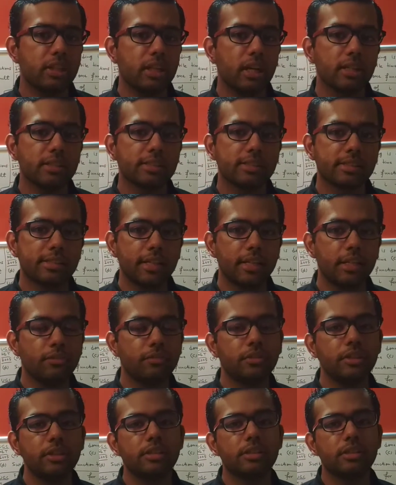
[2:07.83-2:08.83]
tasks at
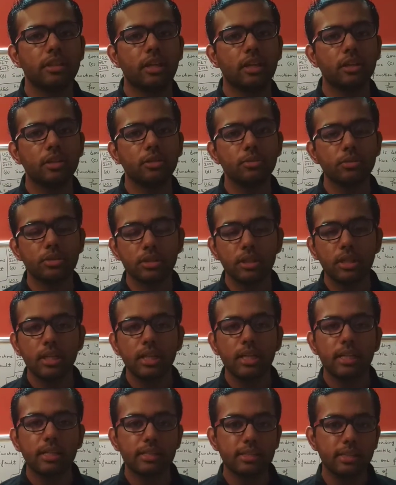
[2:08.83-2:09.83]
different scenarios?
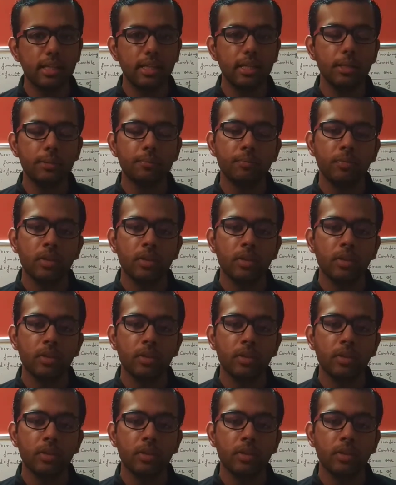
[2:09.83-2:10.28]
See,